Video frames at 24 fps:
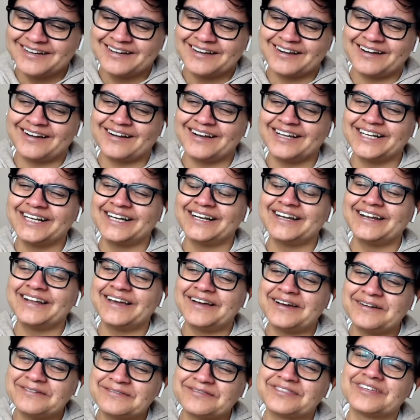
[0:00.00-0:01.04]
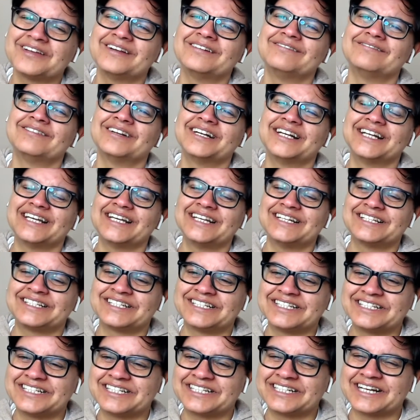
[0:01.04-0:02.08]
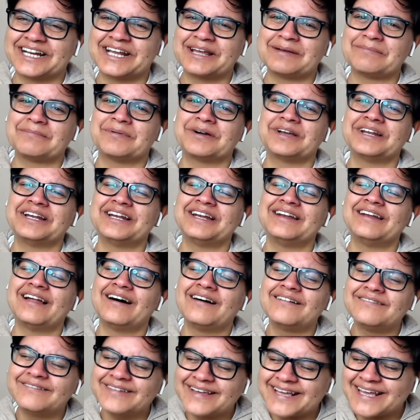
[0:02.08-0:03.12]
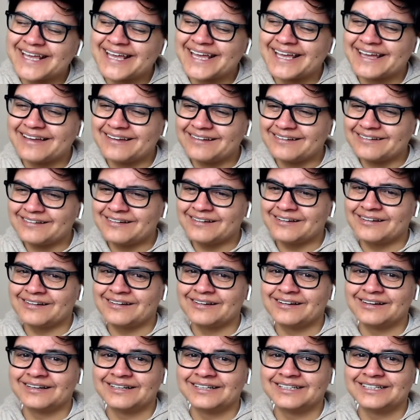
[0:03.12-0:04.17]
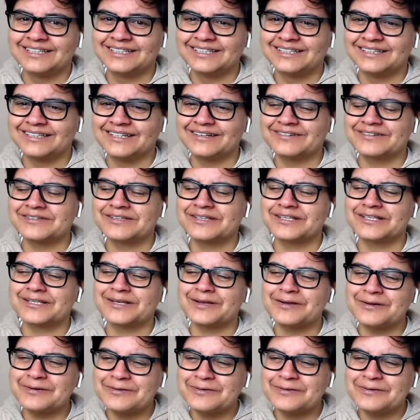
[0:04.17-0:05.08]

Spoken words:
I love their relationship. I love it. They're so